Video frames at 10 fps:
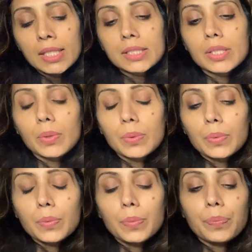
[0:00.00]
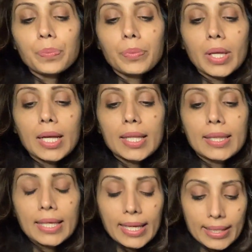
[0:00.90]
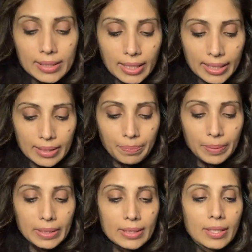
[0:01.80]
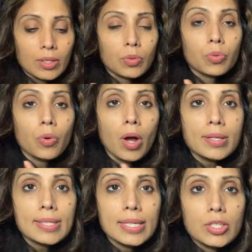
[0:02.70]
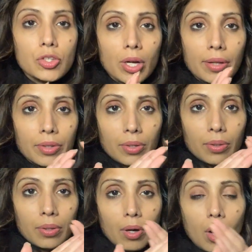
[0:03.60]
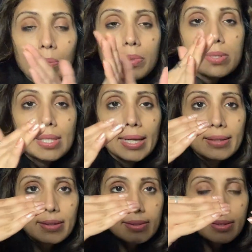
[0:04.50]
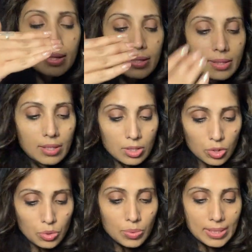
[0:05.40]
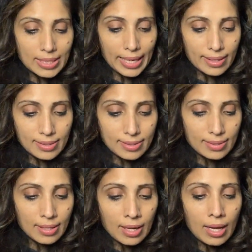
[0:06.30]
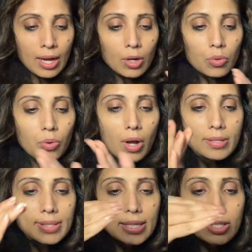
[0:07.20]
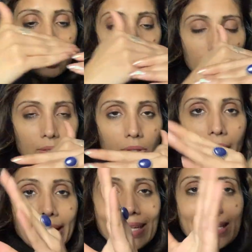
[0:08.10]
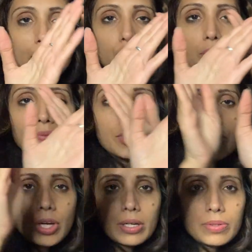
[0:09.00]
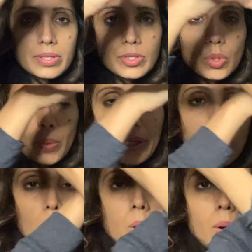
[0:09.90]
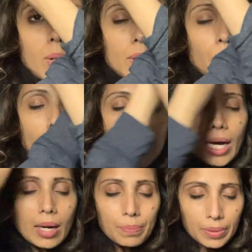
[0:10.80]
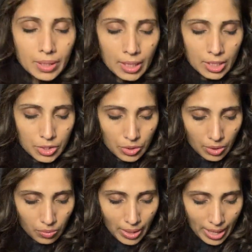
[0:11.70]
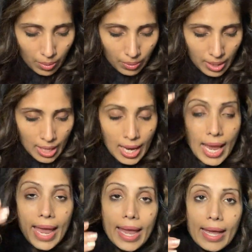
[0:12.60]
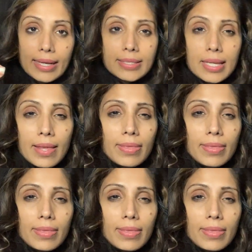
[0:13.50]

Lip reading: So the ingala and pingala cross each other almost like this, the two snakes cross each other at each of the chakras going all the way up to the crown. And